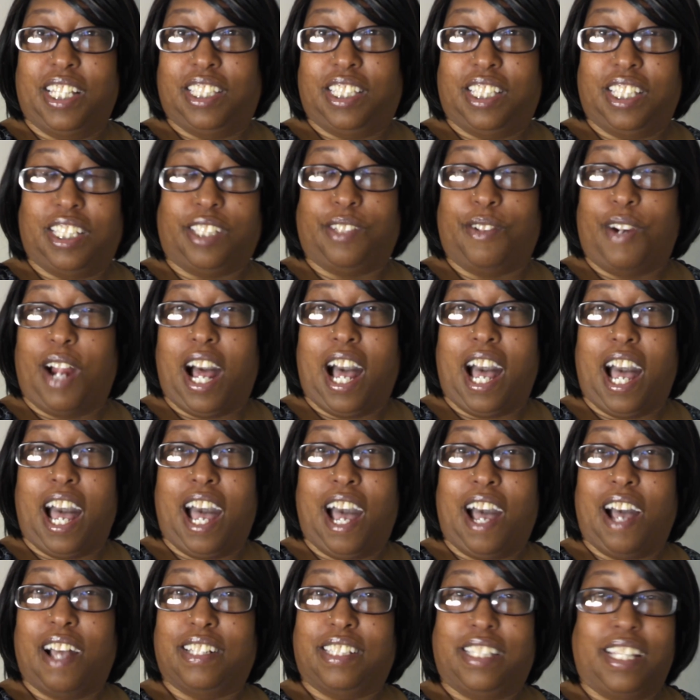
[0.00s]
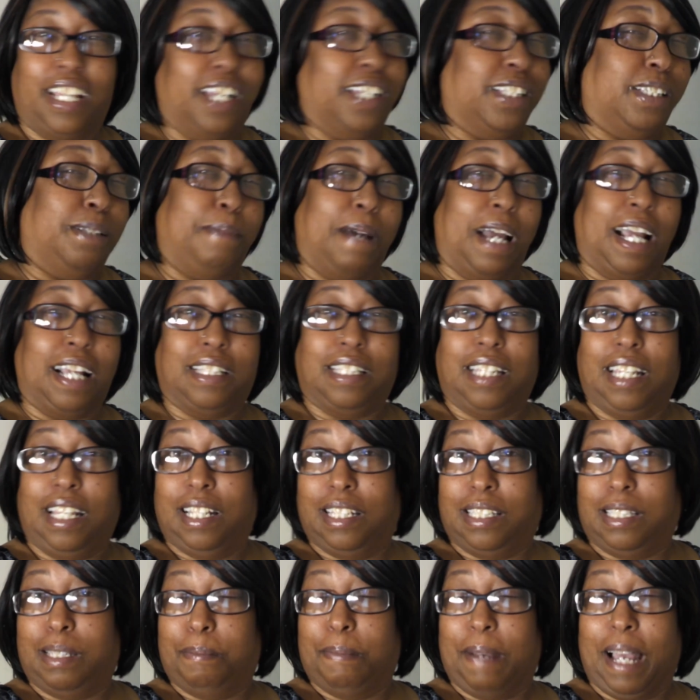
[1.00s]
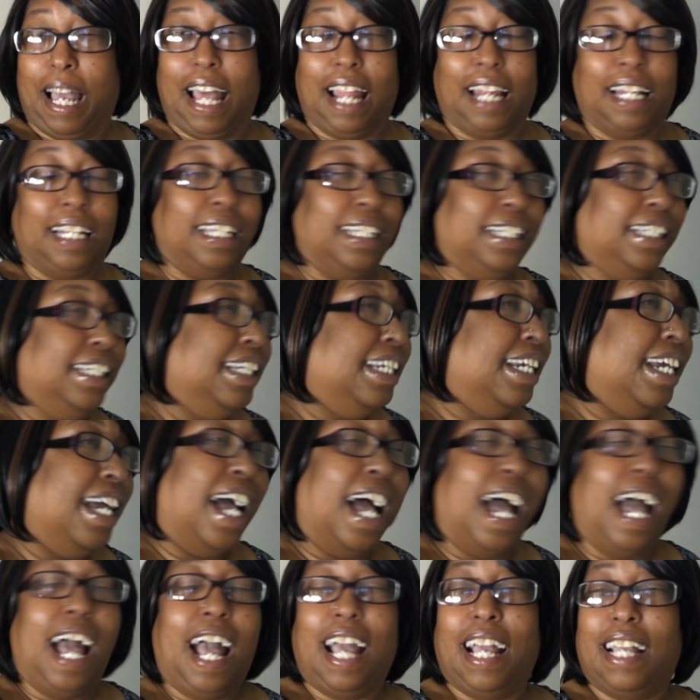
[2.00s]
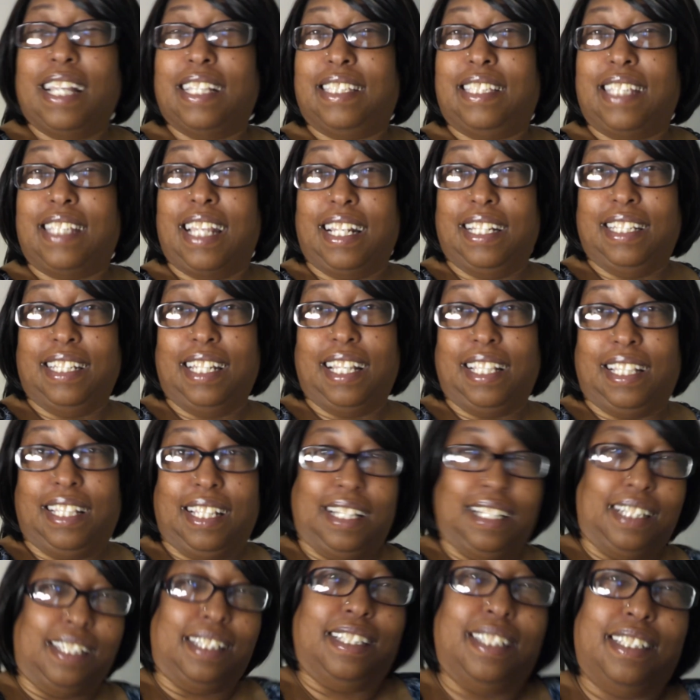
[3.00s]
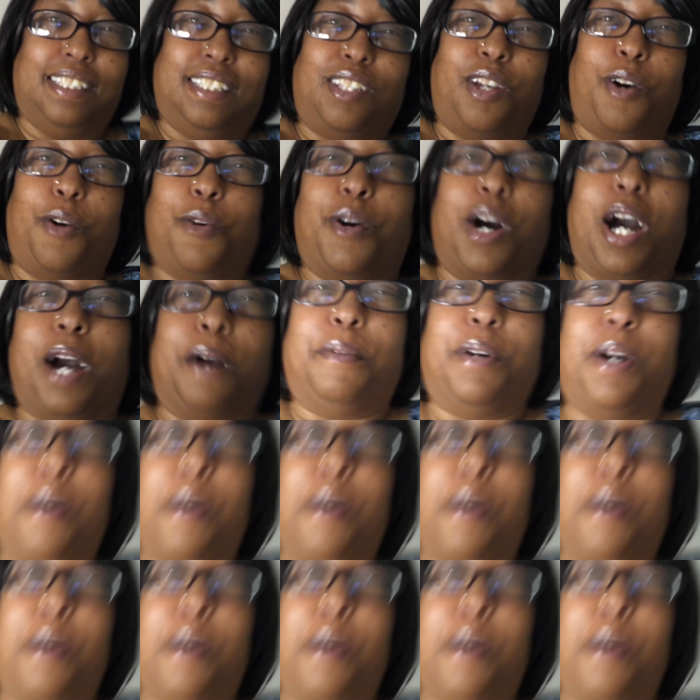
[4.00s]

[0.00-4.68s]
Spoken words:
and subscribe. Tell somebody. I didn't say nothing. So I'm